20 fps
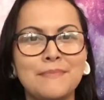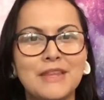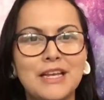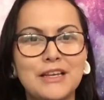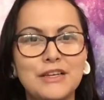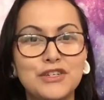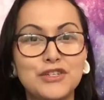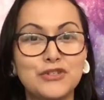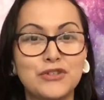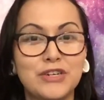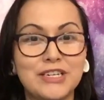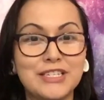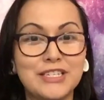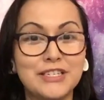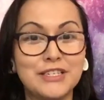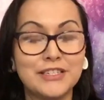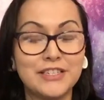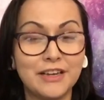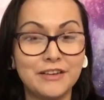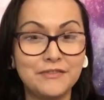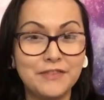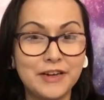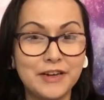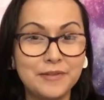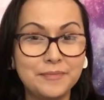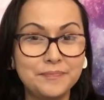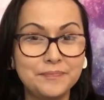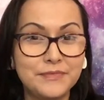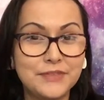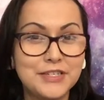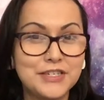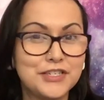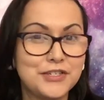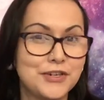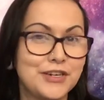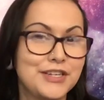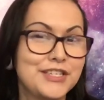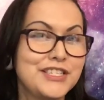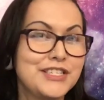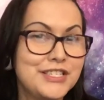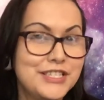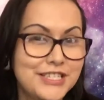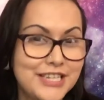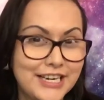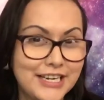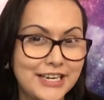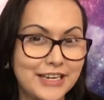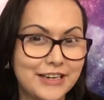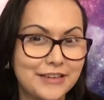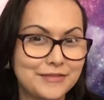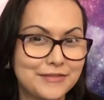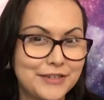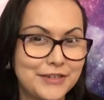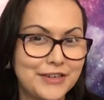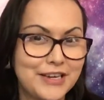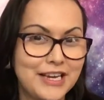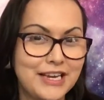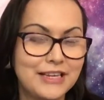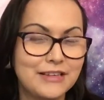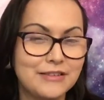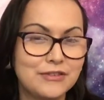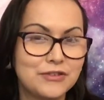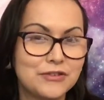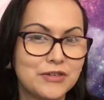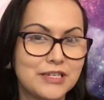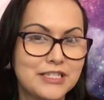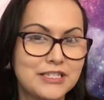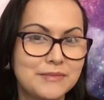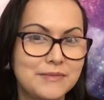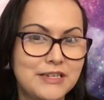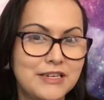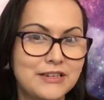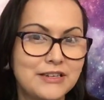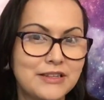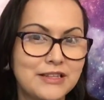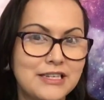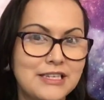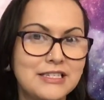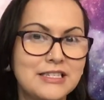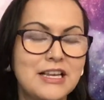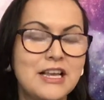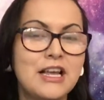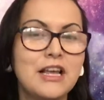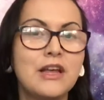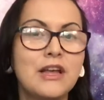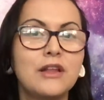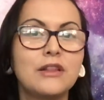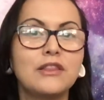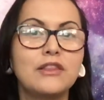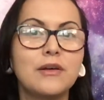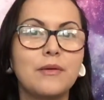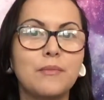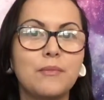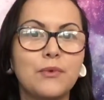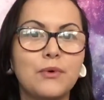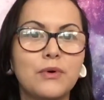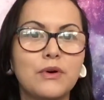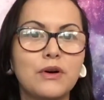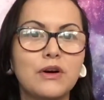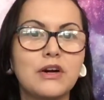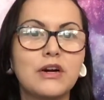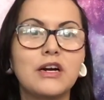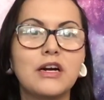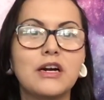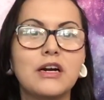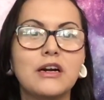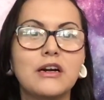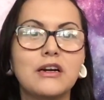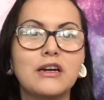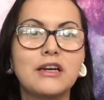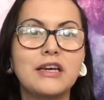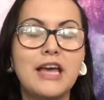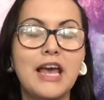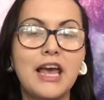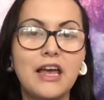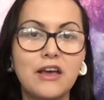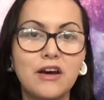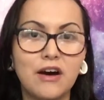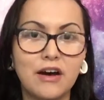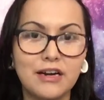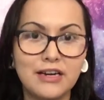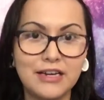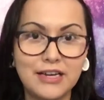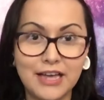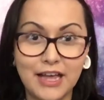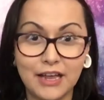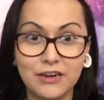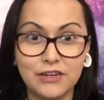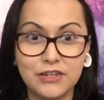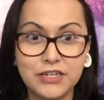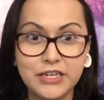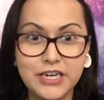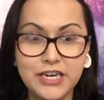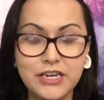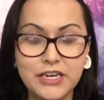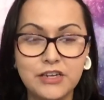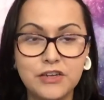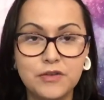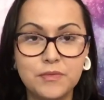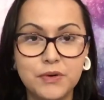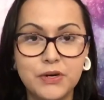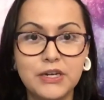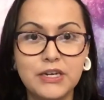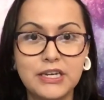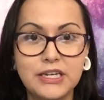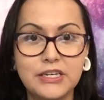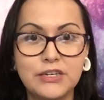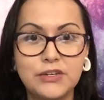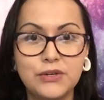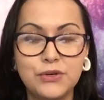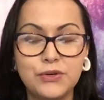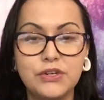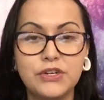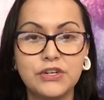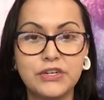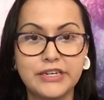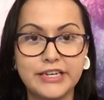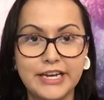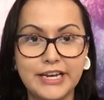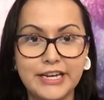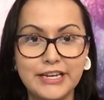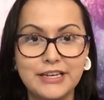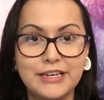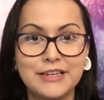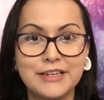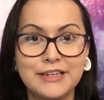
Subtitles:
You're stressing yourself out. You're stressing your deck out, okay? Trust me on this. The more chaotic energy you put into your deck,